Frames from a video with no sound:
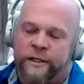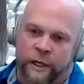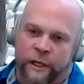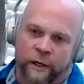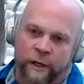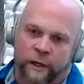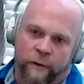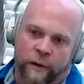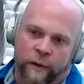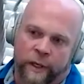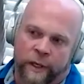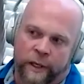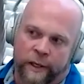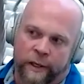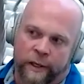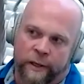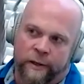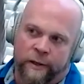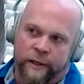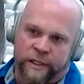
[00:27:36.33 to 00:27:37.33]
So
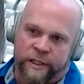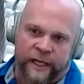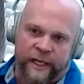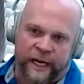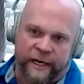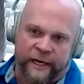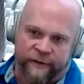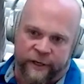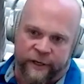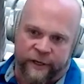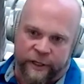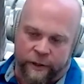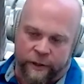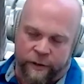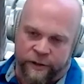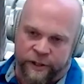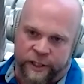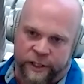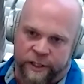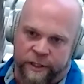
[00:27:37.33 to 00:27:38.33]
there's a lot of different
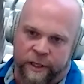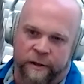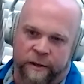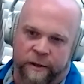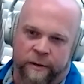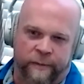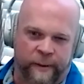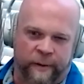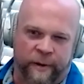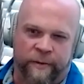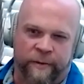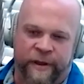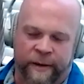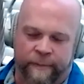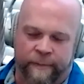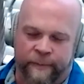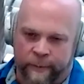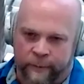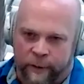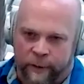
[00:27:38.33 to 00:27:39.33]
uses that people
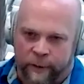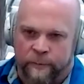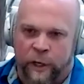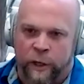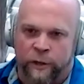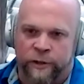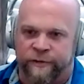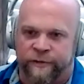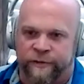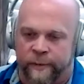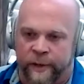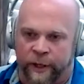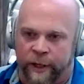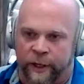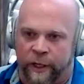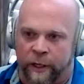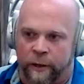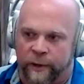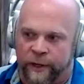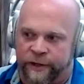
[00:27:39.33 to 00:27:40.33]
think people are most
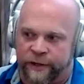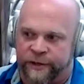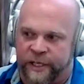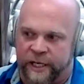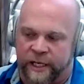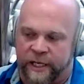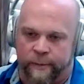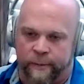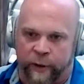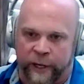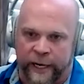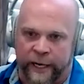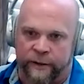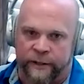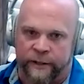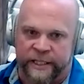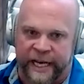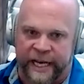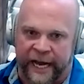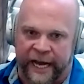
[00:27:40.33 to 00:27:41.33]
familiar with seeing them
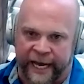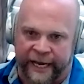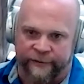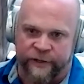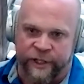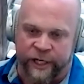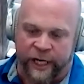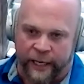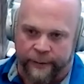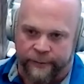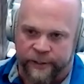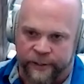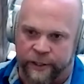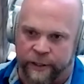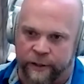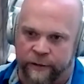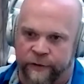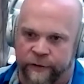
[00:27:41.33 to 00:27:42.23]
around dive shops.